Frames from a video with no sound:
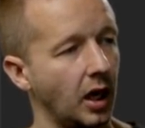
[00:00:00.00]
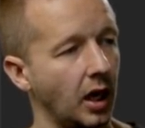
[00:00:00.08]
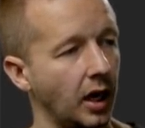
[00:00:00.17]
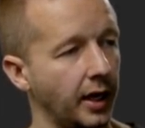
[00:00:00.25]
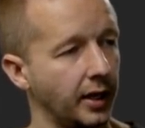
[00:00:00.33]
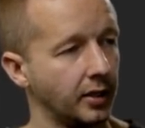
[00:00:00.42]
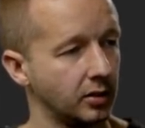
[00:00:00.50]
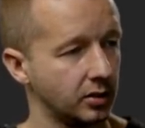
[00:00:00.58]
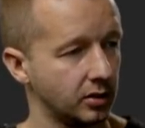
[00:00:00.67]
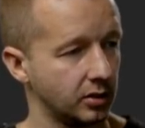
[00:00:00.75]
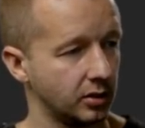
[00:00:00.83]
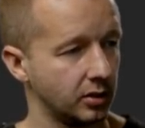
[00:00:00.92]
uh,
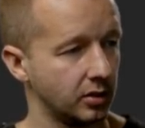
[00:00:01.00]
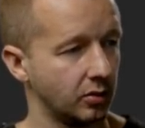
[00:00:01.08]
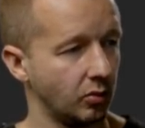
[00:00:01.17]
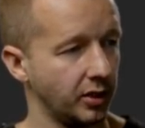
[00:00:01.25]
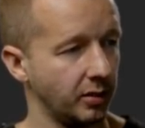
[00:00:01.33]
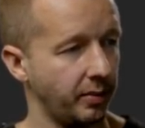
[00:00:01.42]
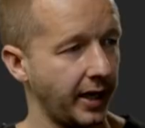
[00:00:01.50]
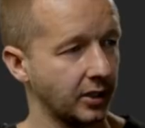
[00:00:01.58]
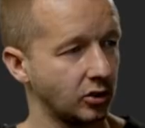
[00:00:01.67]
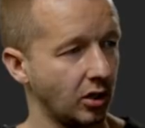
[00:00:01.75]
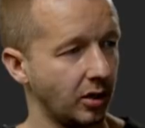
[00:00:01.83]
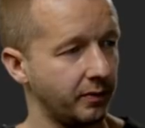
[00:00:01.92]
with the
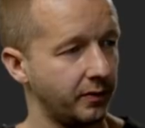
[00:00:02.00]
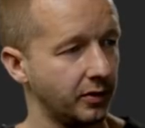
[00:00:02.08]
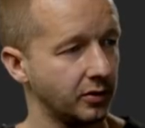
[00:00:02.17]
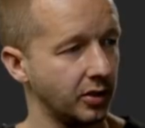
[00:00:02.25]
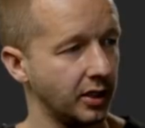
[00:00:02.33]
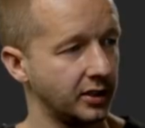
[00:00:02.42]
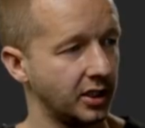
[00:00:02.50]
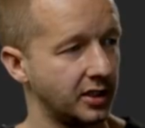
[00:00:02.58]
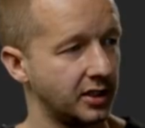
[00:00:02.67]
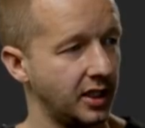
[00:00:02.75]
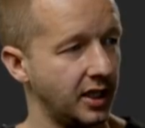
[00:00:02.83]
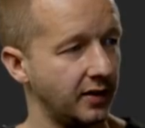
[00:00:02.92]
backdrop filter. As you
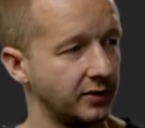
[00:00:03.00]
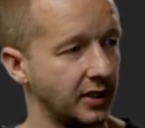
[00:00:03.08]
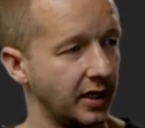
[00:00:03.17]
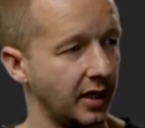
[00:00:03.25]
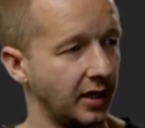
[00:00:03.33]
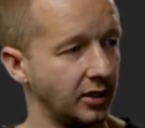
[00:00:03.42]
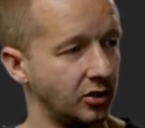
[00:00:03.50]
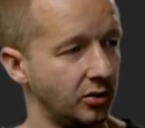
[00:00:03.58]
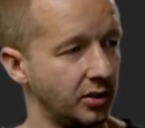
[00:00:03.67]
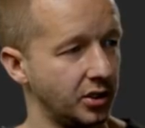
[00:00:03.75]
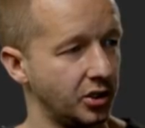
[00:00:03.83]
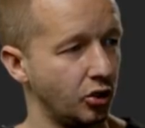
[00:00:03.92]
can see, if I, I do
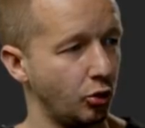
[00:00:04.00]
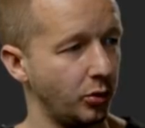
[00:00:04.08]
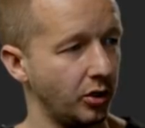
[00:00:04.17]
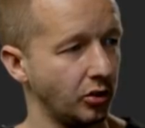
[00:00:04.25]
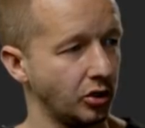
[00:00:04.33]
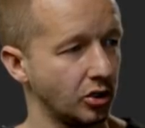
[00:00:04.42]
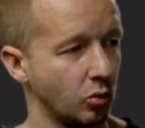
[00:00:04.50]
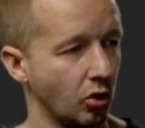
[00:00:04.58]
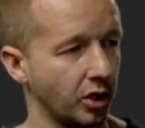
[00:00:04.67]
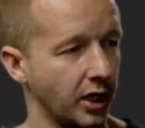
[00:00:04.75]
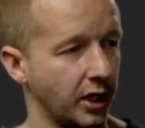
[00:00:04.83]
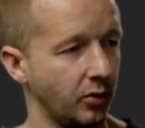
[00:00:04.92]
the zoom, it'll just
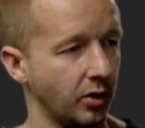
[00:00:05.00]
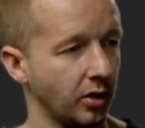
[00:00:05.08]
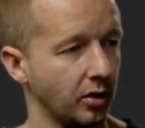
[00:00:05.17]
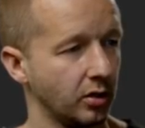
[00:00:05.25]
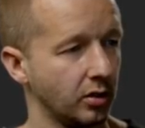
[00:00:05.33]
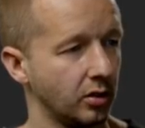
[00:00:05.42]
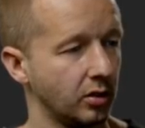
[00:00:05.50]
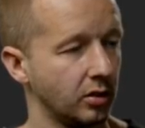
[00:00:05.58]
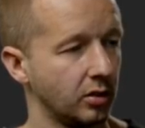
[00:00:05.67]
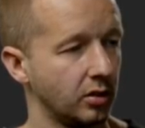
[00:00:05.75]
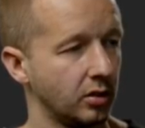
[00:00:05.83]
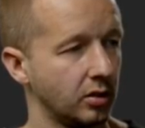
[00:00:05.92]
work anywhere.
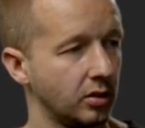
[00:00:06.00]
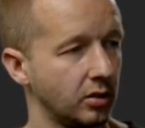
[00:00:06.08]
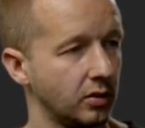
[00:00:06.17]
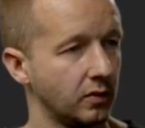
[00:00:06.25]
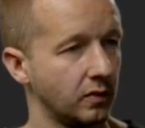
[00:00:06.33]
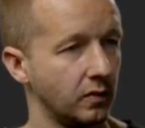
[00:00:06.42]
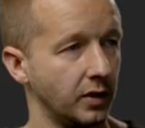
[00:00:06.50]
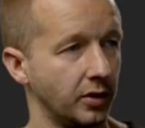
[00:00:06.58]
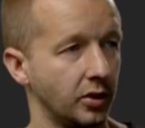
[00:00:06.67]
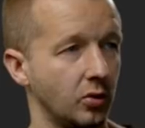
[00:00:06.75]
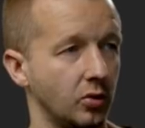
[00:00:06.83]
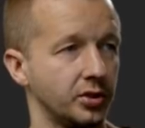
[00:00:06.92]

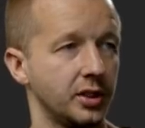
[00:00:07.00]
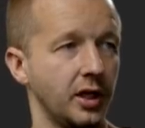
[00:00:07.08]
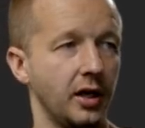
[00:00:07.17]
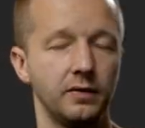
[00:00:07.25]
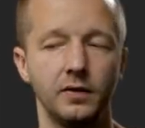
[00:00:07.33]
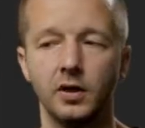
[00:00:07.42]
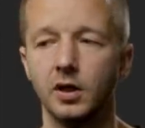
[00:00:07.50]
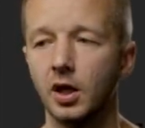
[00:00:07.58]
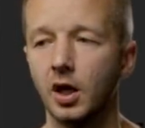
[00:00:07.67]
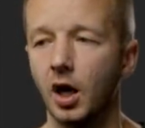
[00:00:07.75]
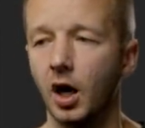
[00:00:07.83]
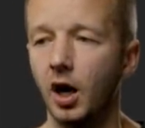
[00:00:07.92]
Very cool stuff.
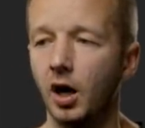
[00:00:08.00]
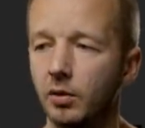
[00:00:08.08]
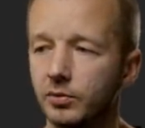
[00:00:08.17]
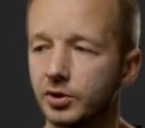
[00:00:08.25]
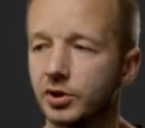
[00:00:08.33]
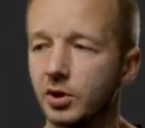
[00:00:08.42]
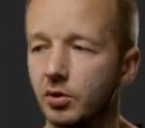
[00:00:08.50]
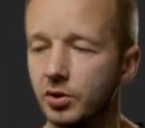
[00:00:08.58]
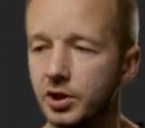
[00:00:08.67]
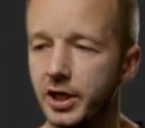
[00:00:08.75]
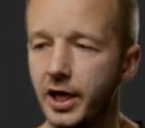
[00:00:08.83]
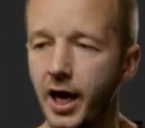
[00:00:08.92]
Um, so
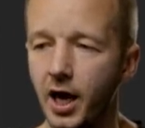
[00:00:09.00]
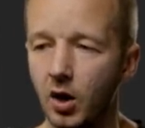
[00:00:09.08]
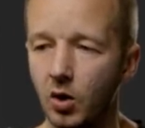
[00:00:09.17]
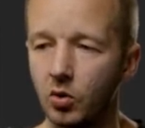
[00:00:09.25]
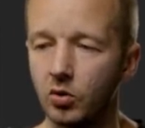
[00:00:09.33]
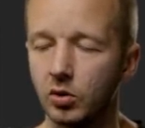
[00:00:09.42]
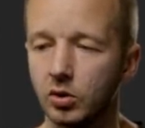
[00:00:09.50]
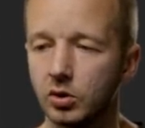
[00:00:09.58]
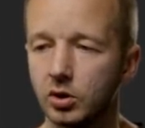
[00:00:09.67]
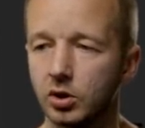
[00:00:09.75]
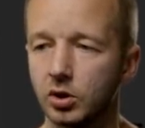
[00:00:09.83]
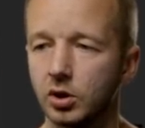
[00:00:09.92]
now
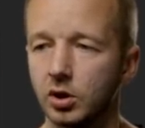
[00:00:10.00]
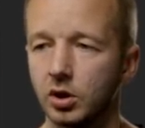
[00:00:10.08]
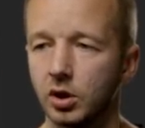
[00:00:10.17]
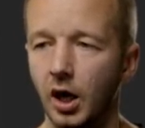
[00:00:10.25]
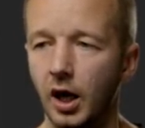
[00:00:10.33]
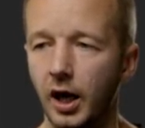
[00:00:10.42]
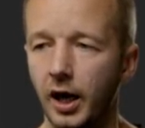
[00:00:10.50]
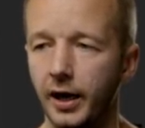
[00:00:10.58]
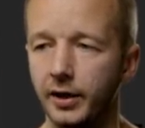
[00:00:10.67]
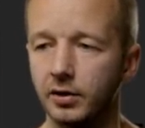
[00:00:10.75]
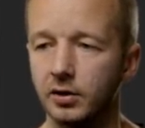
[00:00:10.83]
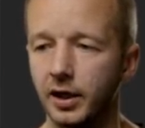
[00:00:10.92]

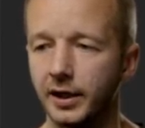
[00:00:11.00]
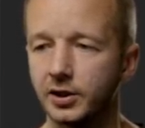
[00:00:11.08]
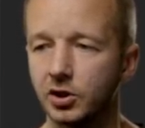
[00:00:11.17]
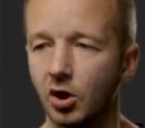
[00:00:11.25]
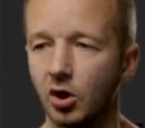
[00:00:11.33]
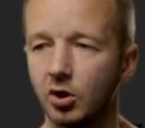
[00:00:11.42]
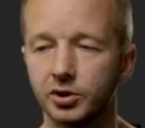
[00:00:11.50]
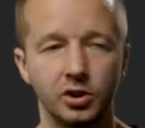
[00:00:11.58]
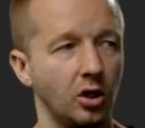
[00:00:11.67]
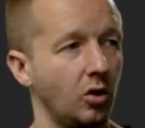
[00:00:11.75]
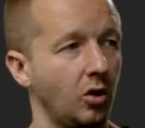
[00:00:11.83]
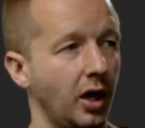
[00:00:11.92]
uh, let's
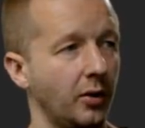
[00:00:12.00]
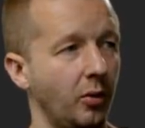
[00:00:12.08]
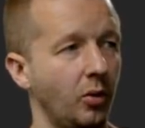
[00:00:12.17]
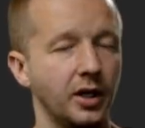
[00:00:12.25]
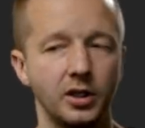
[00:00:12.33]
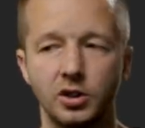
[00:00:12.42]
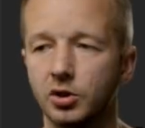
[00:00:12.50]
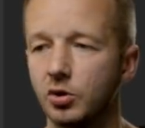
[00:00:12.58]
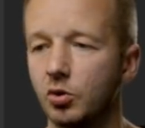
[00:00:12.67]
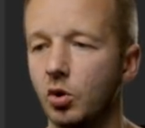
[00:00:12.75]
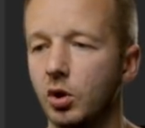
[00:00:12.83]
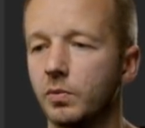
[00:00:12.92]
also, I, I, wanted
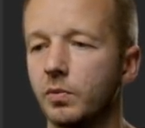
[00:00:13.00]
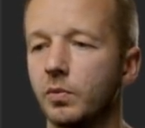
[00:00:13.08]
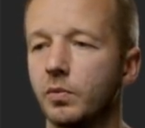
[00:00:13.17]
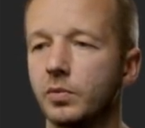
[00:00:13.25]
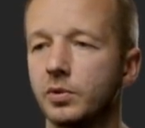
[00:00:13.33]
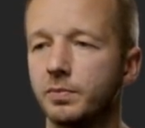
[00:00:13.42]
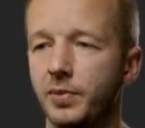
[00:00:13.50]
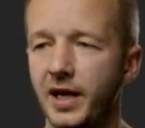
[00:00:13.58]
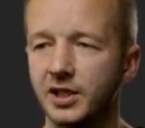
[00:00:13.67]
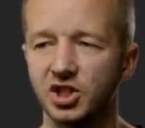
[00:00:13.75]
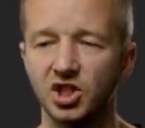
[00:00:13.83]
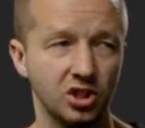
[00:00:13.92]
to
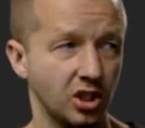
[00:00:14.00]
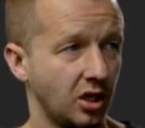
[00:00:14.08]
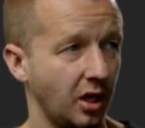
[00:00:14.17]
paste just a